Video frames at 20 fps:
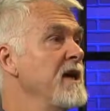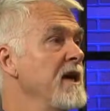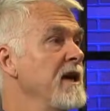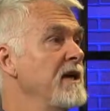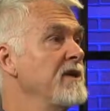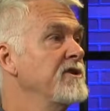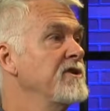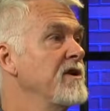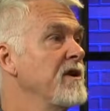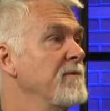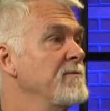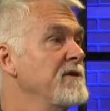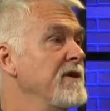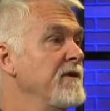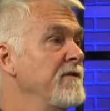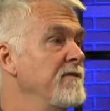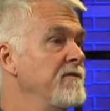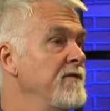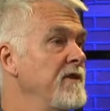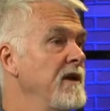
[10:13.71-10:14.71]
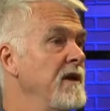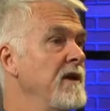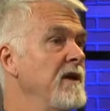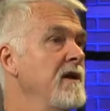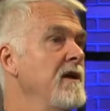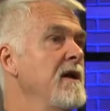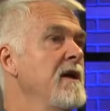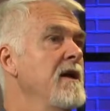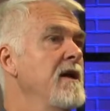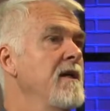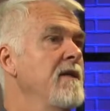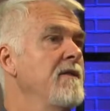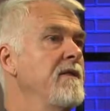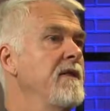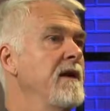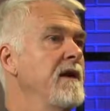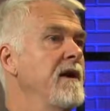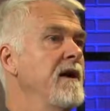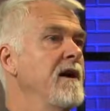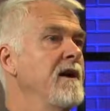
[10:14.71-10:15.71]
in terms of there's
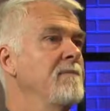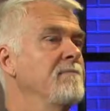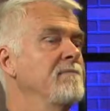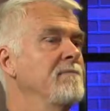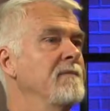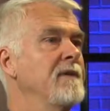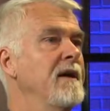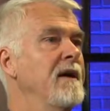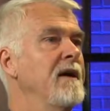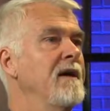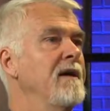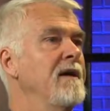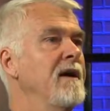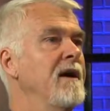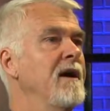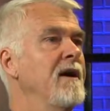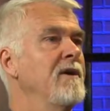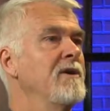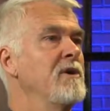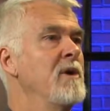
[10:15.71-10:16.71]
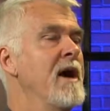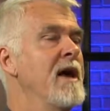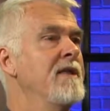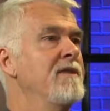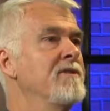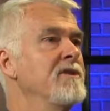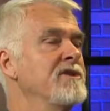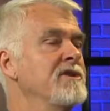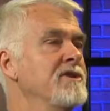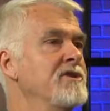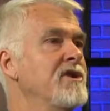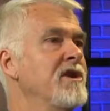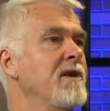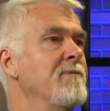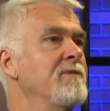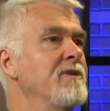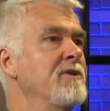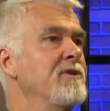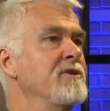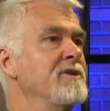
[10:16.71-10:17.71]
a
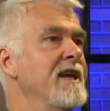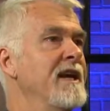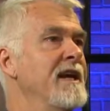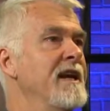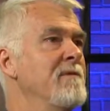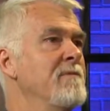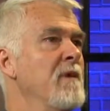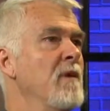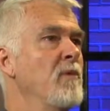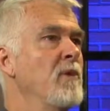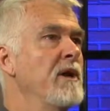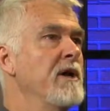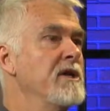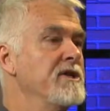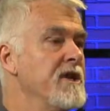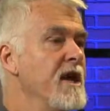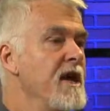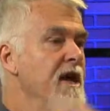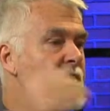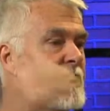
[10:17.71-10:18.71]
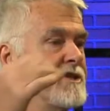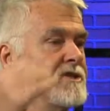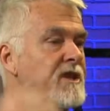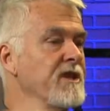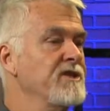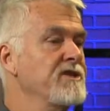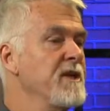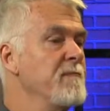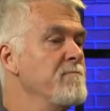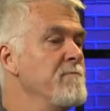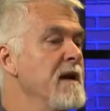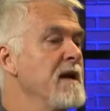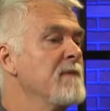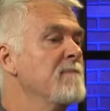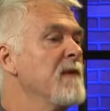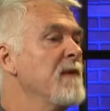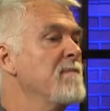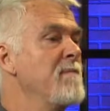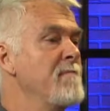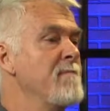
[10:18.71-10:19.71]
term you use, I can't remember what it is the
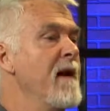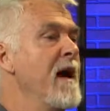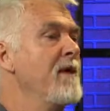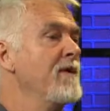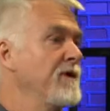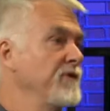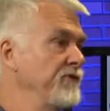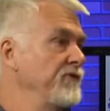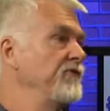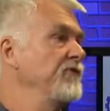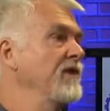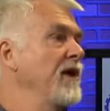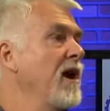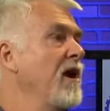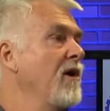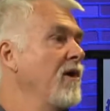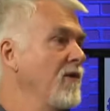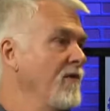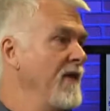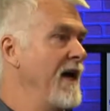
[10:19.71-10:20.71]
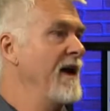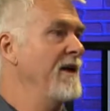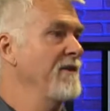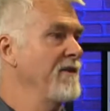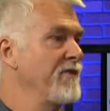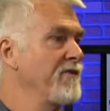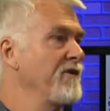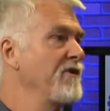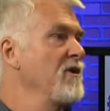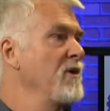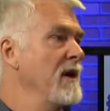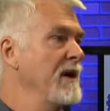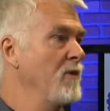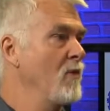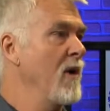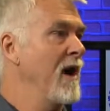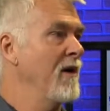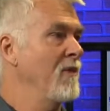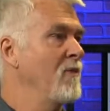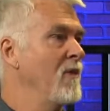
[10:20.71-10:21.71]
minimum amount of flow that through it
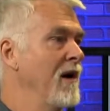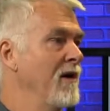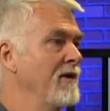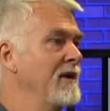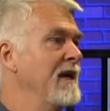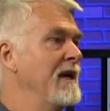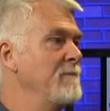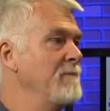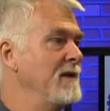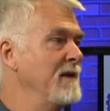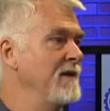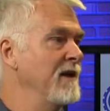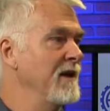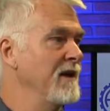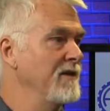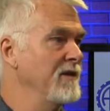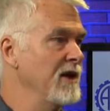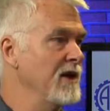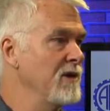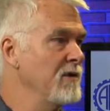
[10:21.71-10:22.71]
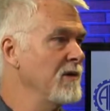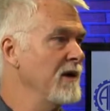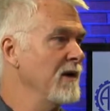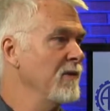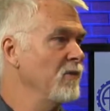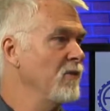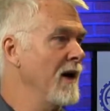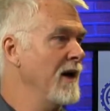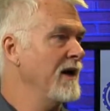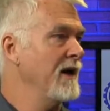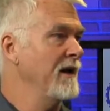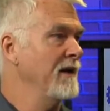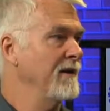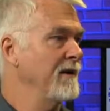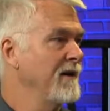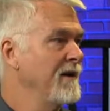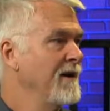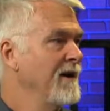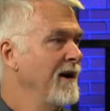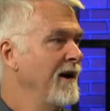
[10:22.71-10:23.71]
while keeping the unit running.
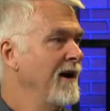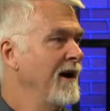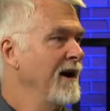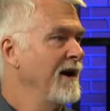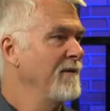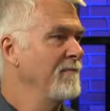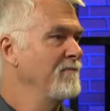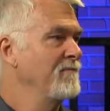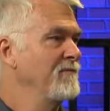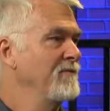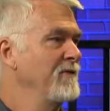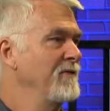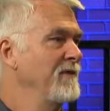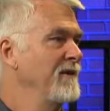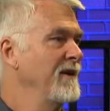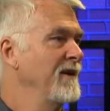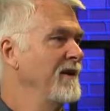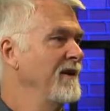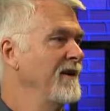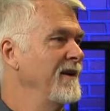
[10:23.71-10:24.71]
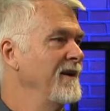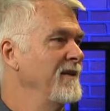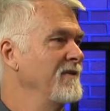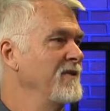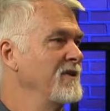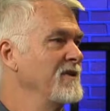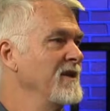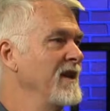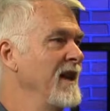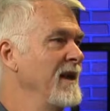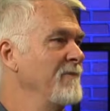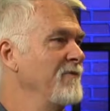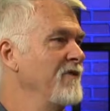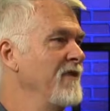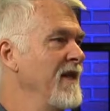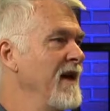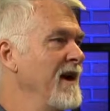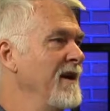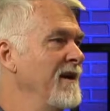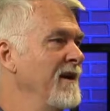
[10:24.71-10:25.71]
There's a name for
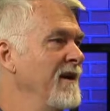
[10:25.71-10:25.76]
that.